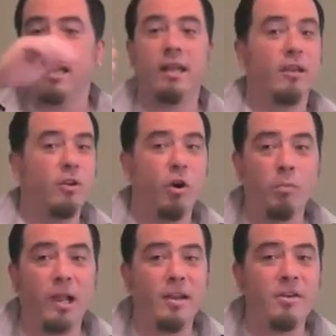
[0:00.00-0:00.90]
no
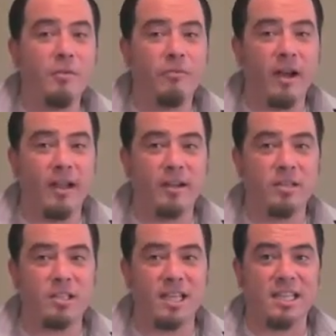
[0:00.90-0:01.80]
blood, no
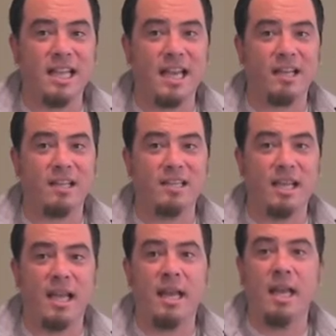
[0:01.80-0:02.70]
fire, just like Natalie
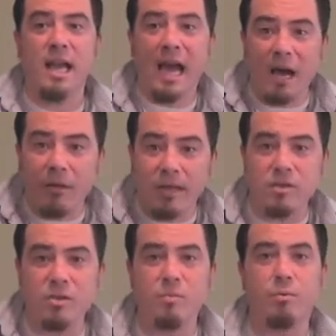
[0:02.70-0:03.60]
said. How then
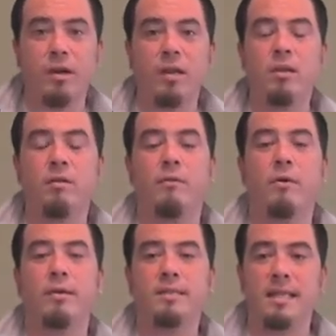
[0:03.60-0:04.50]
do you bring your
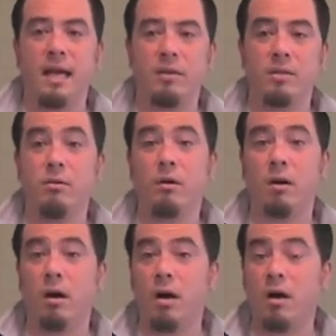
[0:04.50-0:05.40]
voice down into a
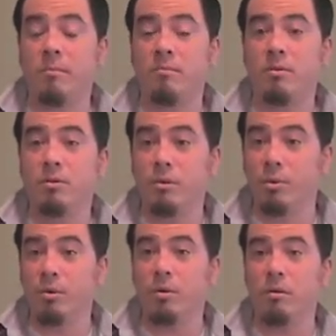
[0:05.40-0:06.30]
calm,
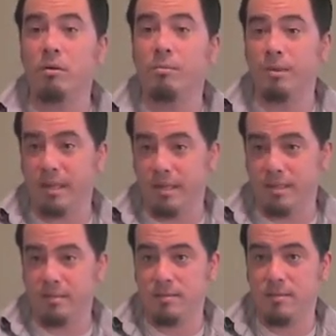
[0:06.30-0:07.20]
cool
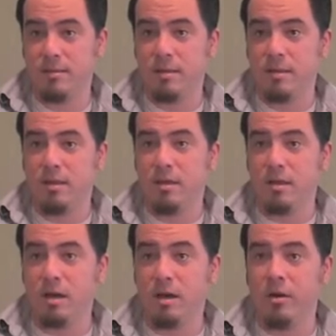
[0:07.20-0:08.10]
place?
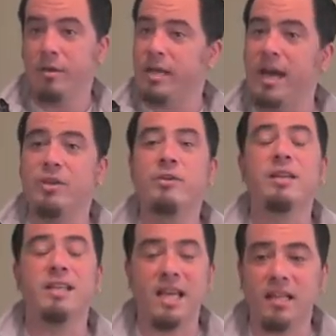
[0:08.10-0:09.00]
Yeah, you
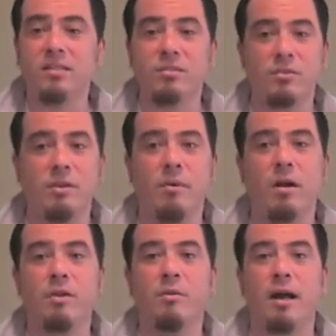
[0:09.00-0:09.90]
can yell and scream
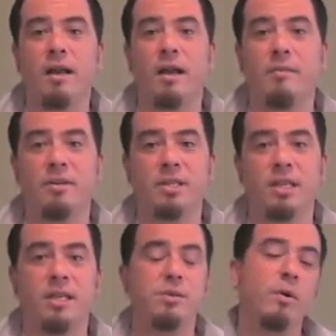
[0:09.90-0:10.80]
all you want at a bunch of
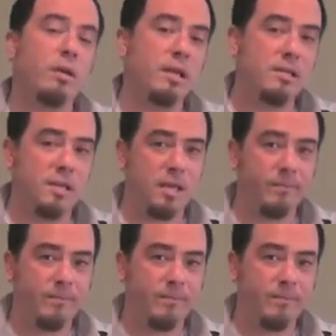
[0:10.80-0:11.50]
kids who aren't listening,